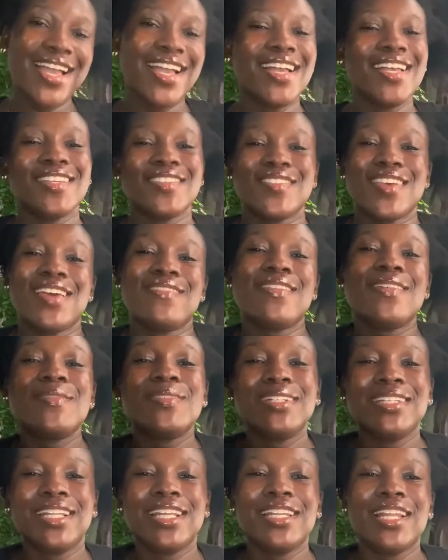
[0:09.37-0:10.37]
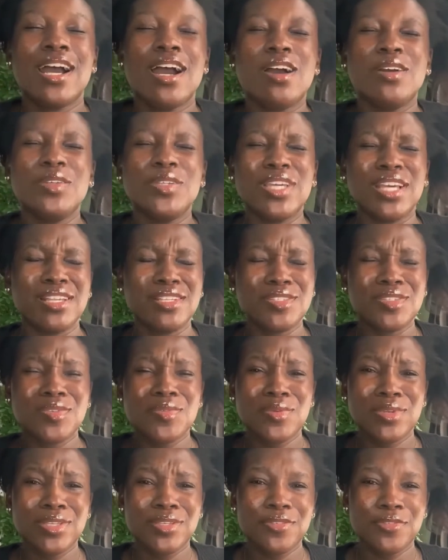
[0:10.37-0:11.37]
So ever wondered how you can
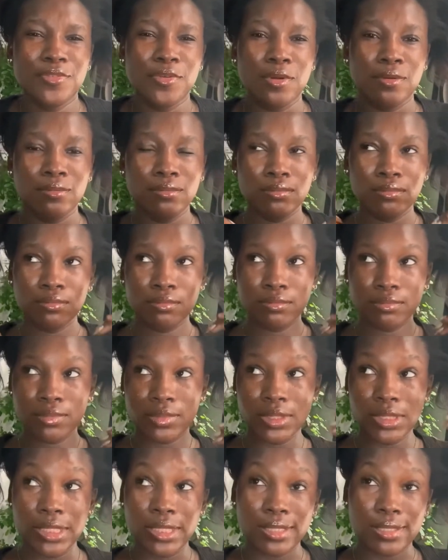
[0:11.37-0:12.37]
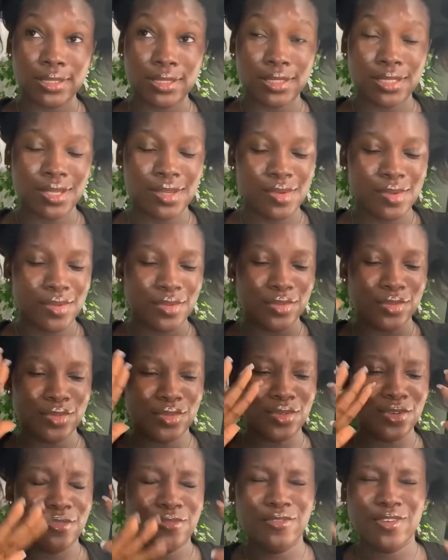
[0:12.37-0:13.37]
switch from this
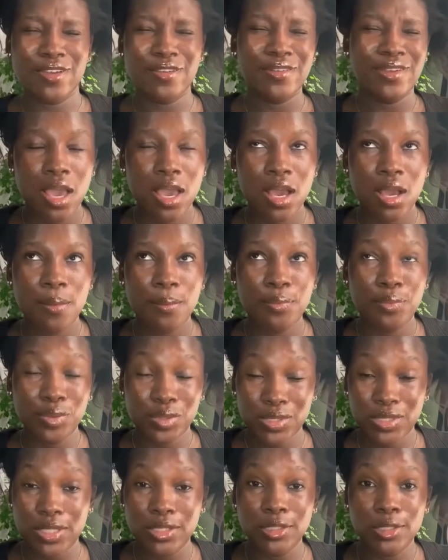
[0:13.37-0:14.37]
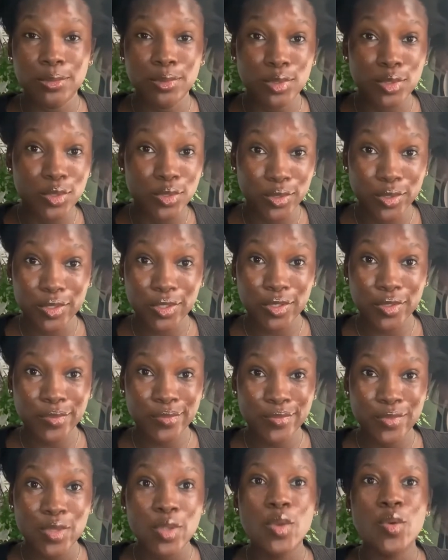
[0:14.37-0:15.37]
to a very presentable look
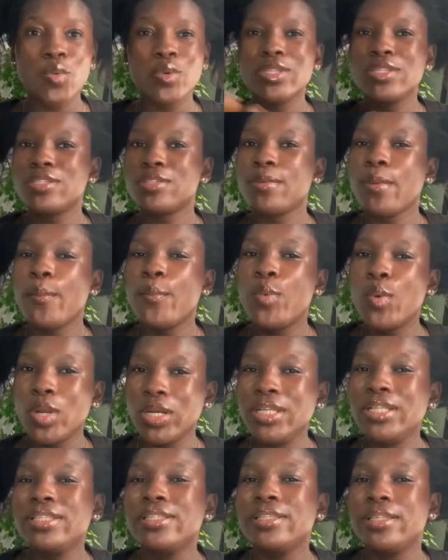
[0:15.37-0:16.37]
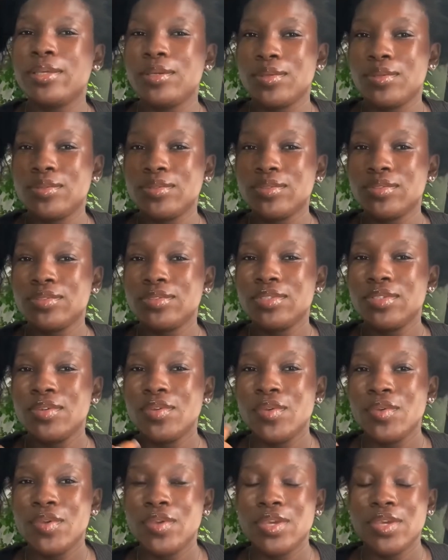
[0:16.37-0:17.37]
with ponytails?
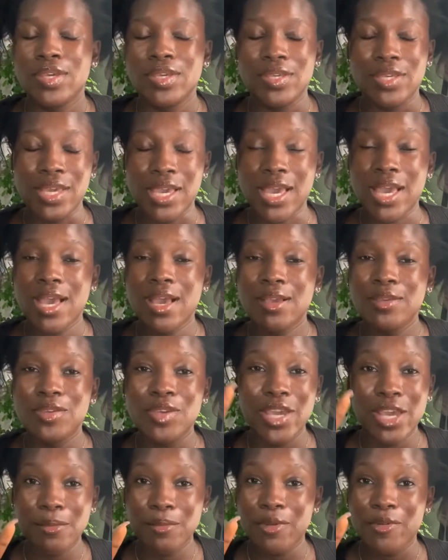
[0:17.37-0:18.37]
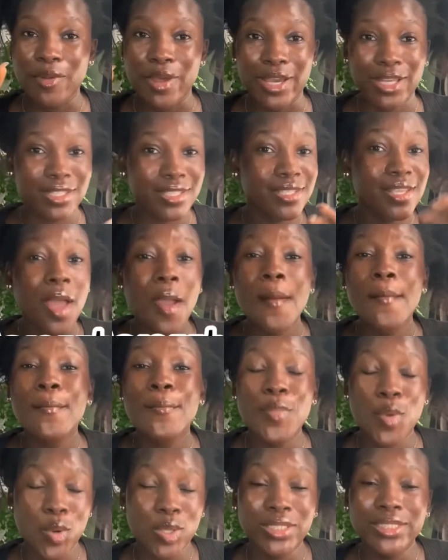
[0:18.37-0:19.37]
Yeah, you heard me right.
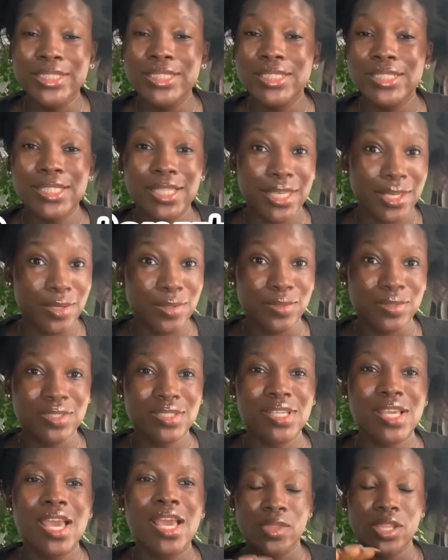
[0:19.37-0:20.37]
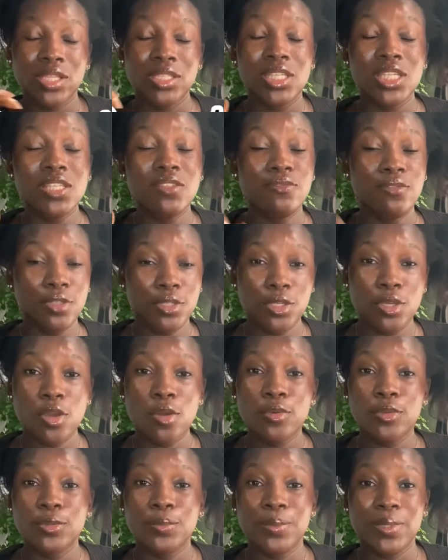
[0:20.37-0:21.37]
Ponytails. This video
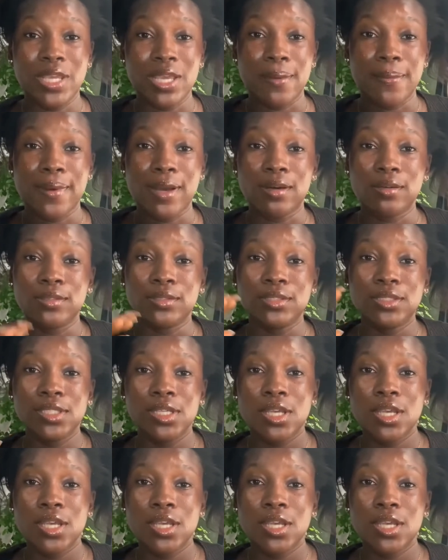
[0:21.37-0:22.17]
would be about